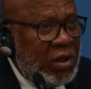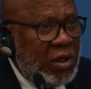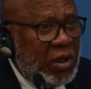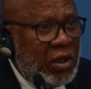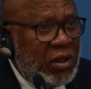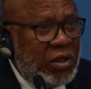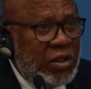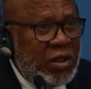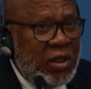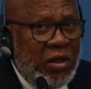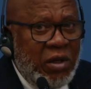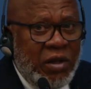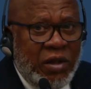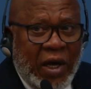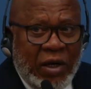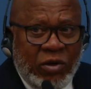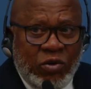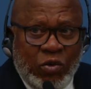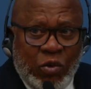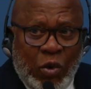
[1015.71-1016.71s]
until
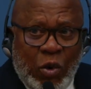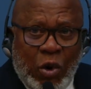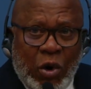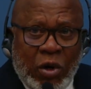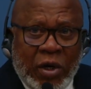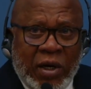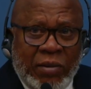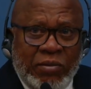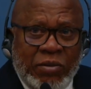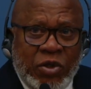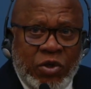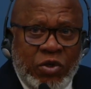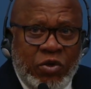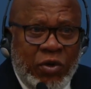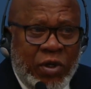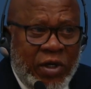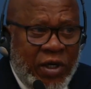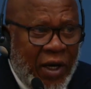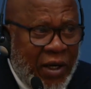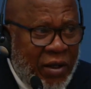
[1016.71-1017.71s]
that war comes to
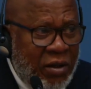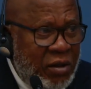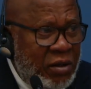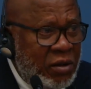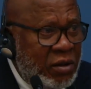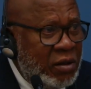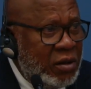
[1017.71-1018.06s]
an end,